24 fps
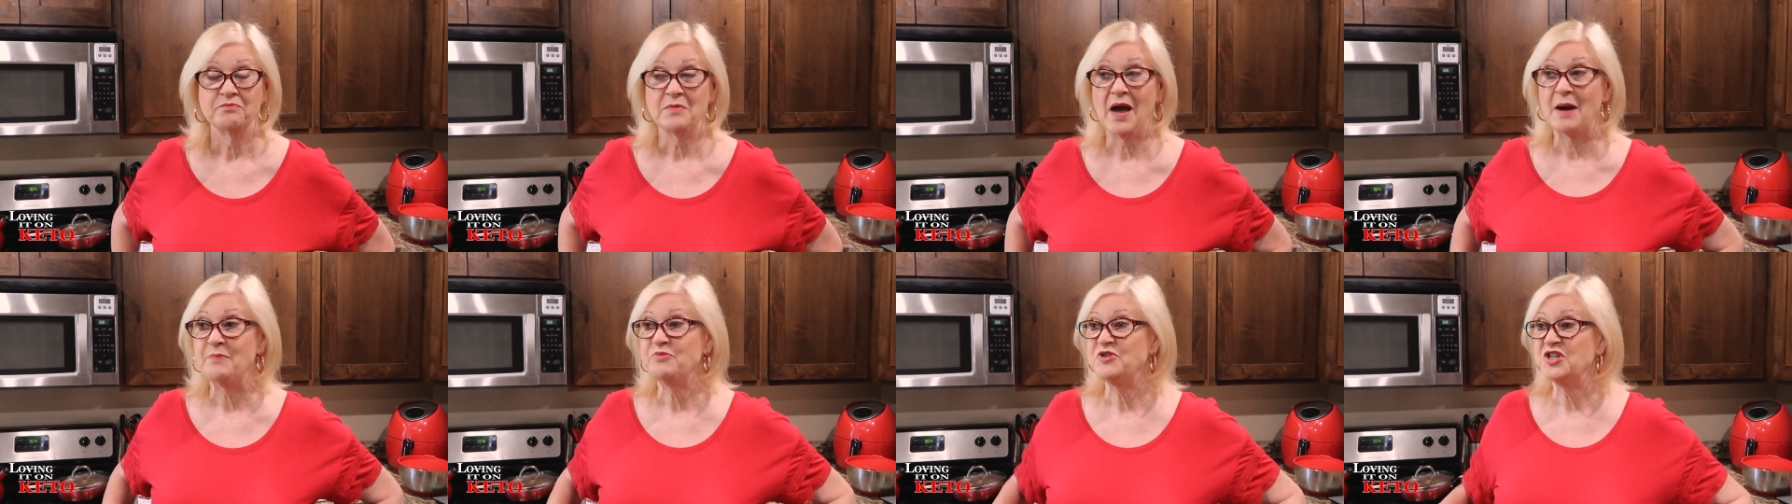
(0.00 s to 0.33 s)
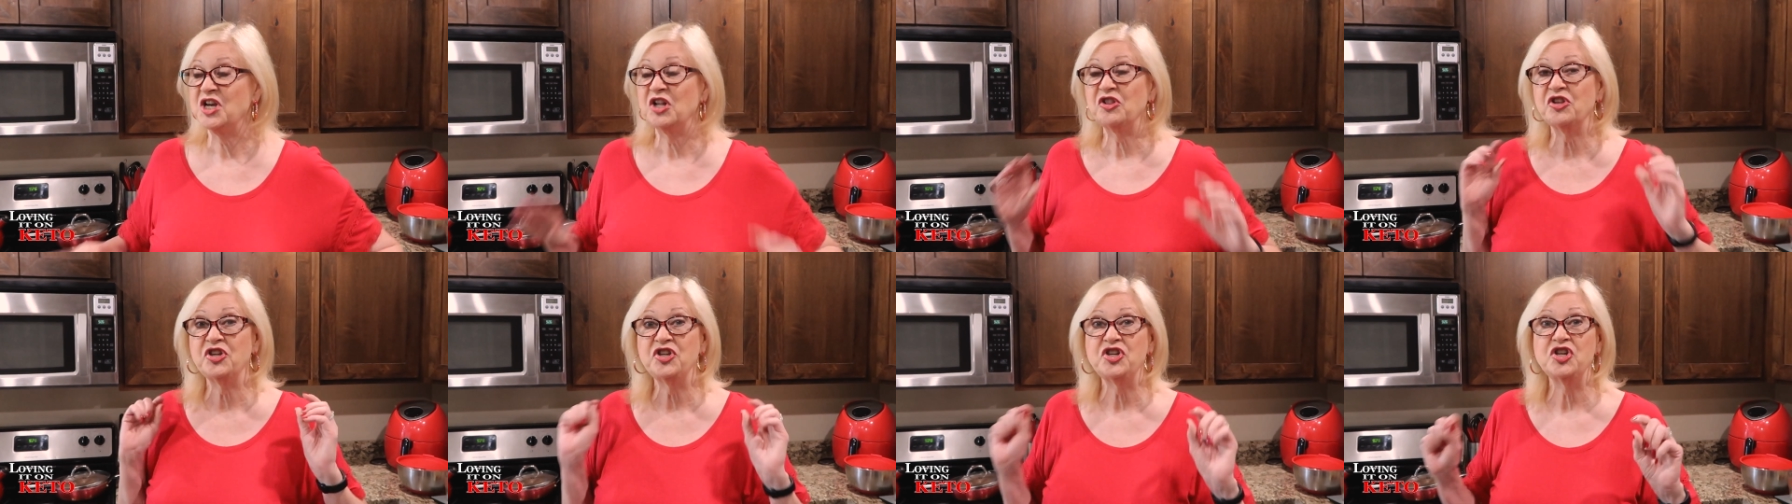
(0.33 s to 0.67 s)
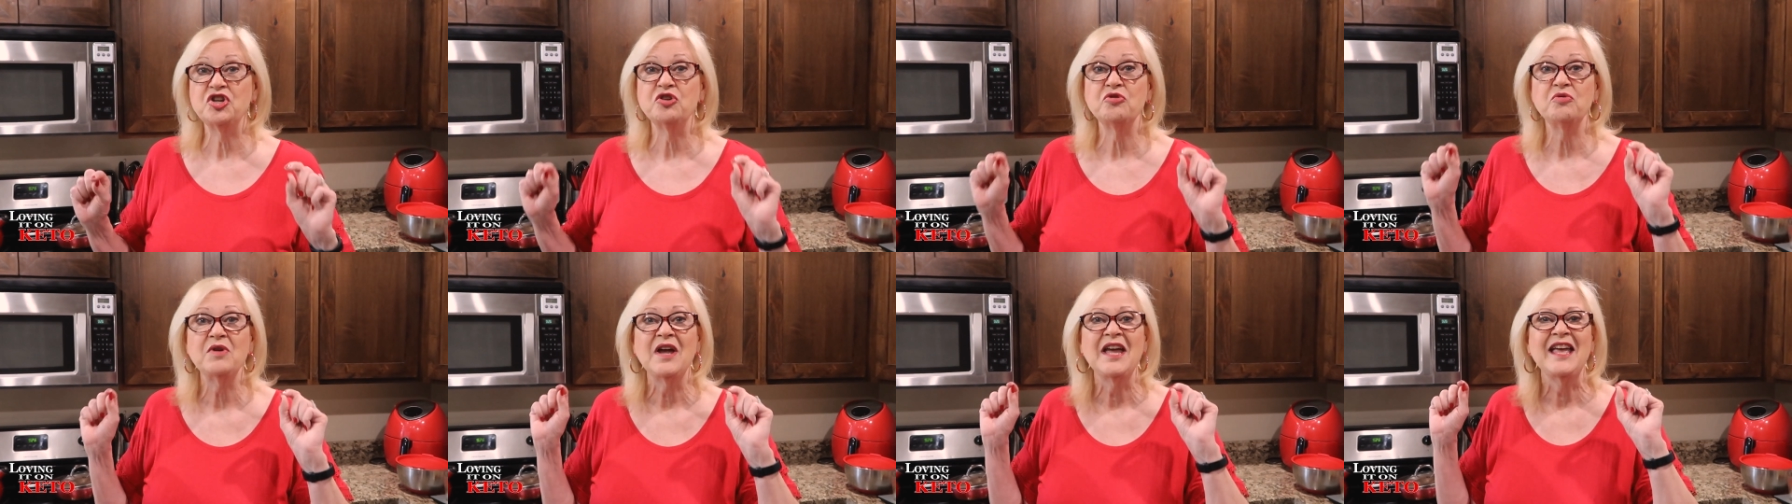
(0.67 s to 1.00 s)
I'm telling
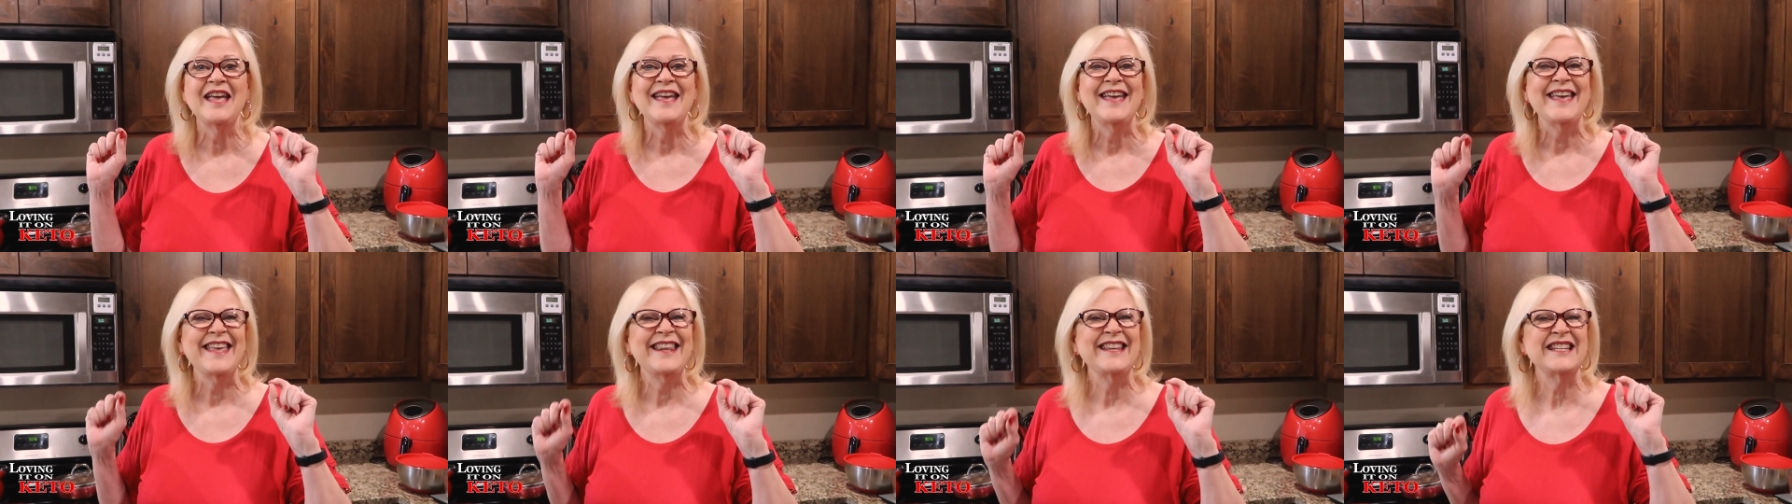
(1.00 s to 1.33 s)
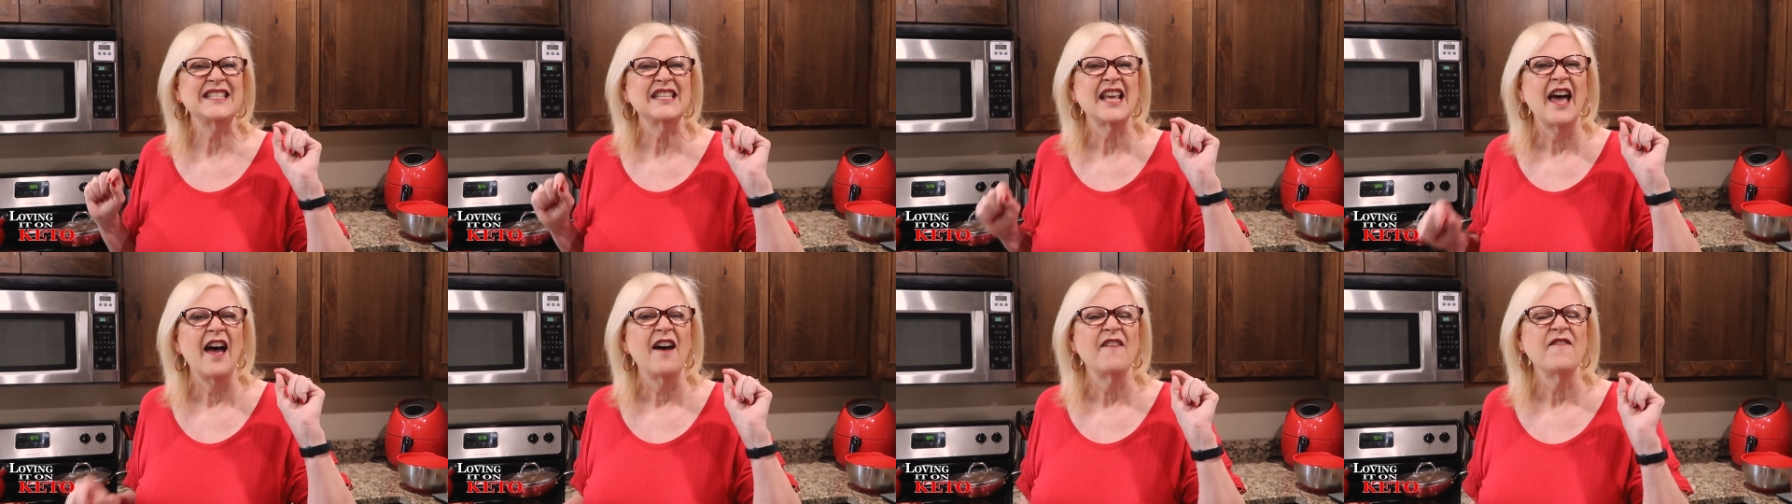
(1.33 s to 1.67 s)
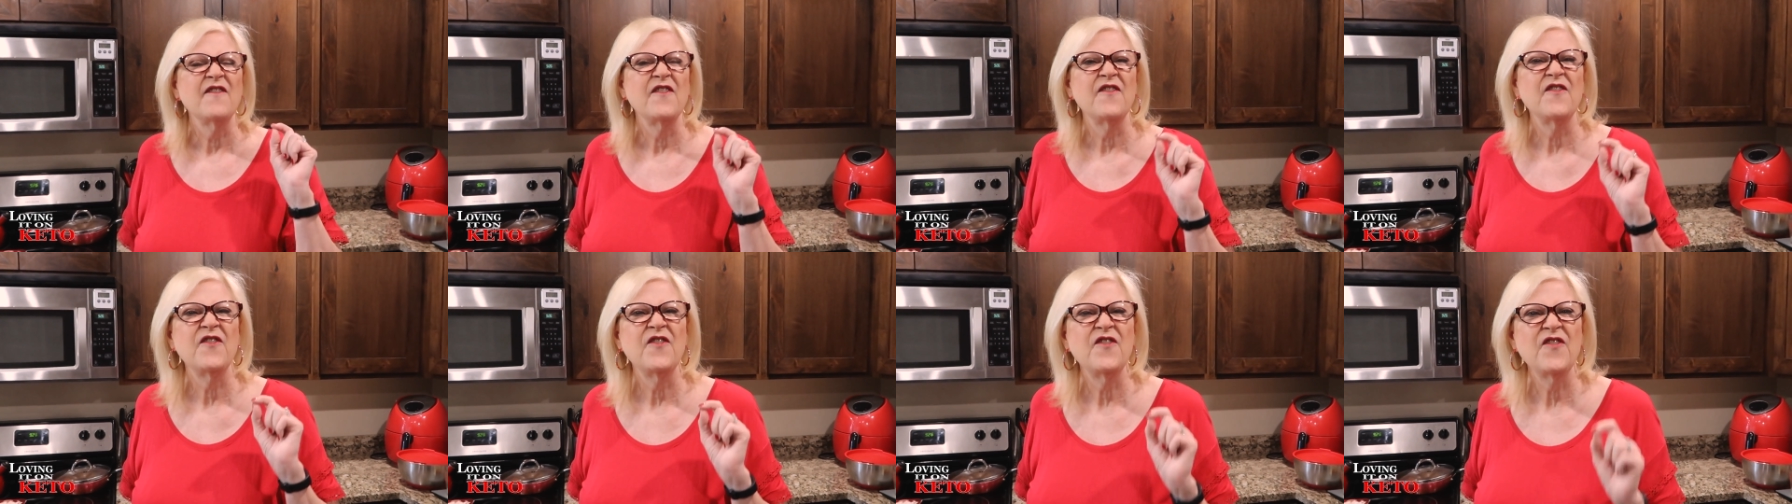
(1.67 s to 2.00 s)
you, it is
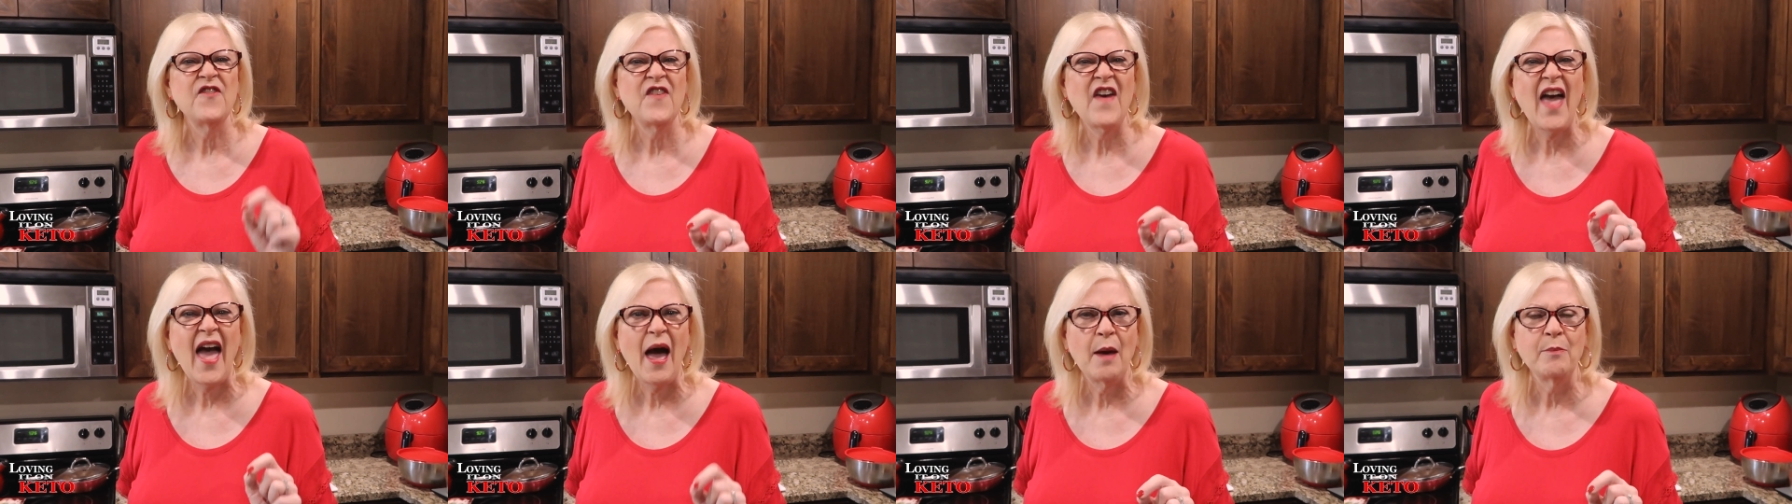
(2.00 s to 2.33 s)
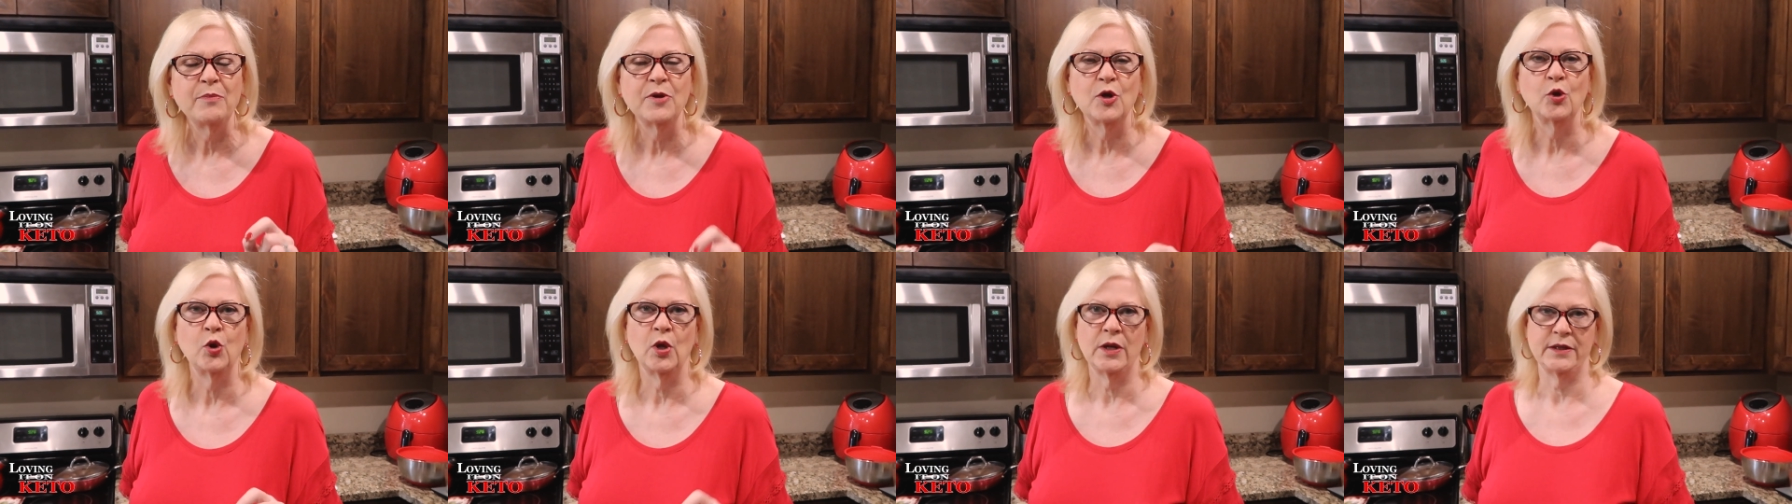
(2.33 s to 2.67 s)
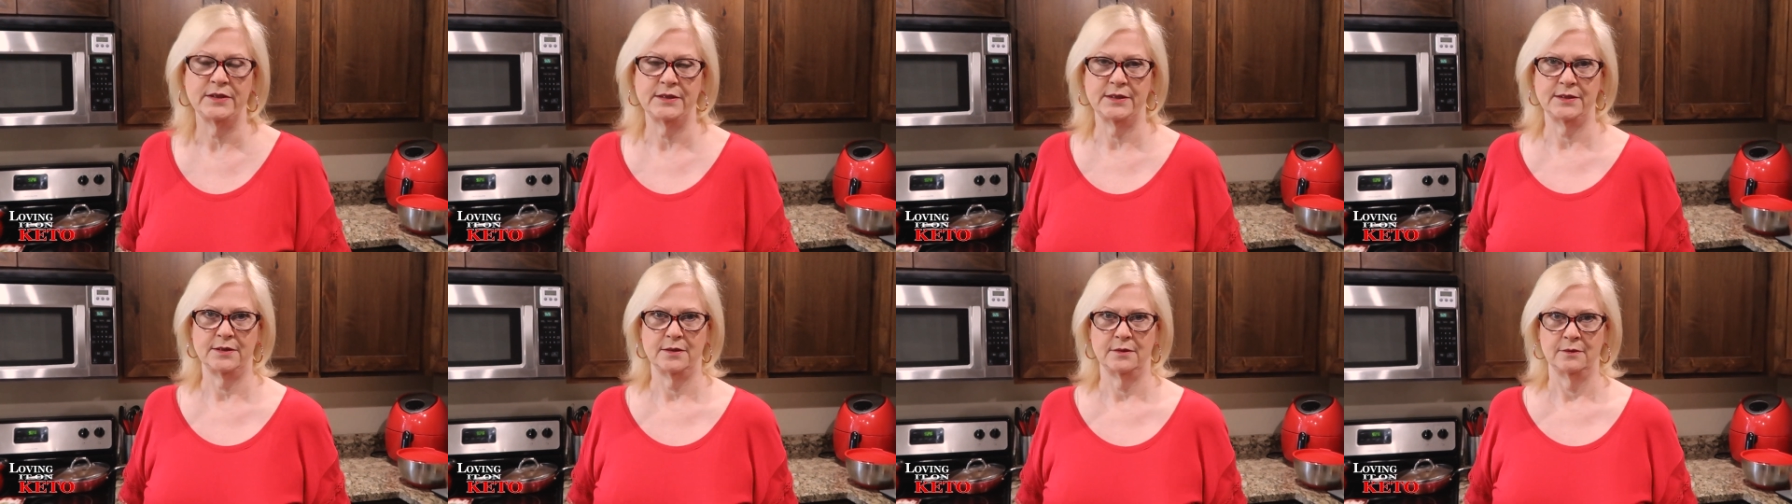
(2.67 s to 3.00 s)

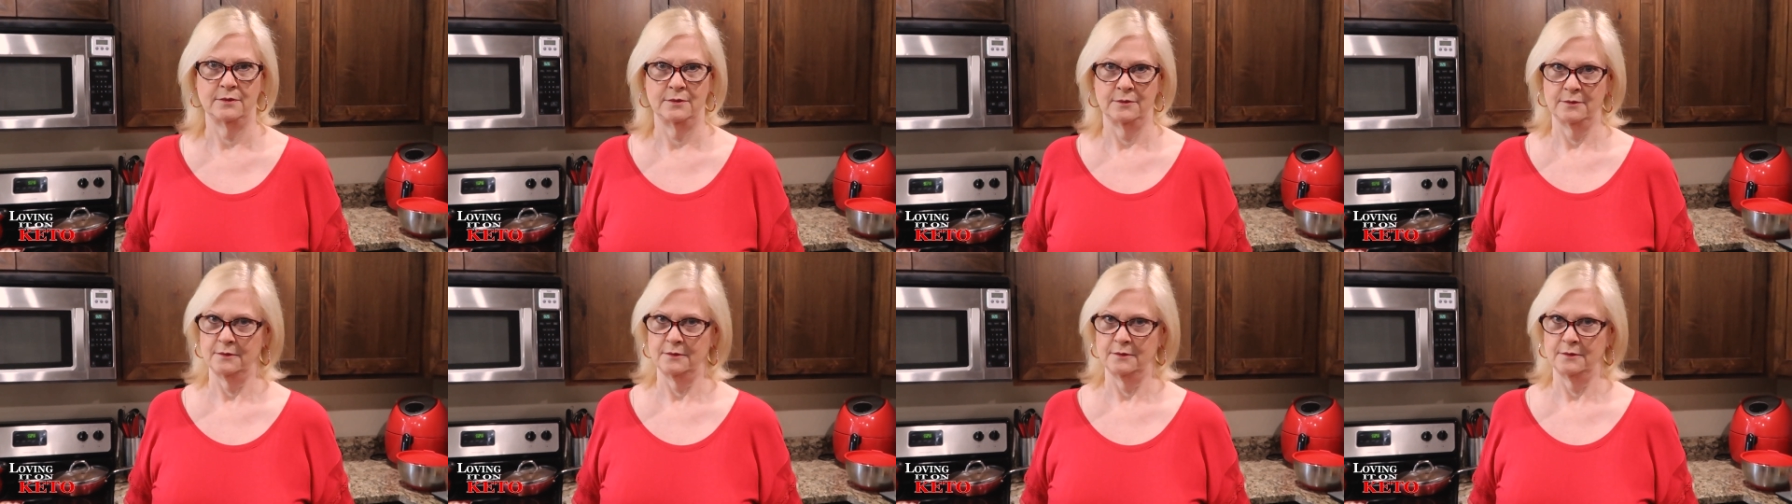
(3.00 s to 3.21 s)
fabulous.